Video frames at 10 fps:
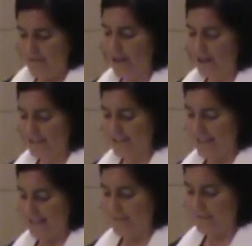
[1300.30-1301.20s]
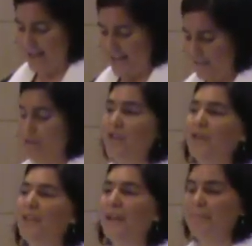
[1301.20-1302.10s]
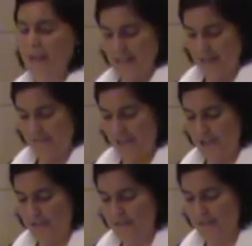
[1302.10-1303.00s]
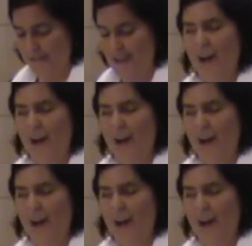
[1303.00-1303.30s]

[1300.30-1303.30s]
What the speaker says: But all the same, I am sure that many of you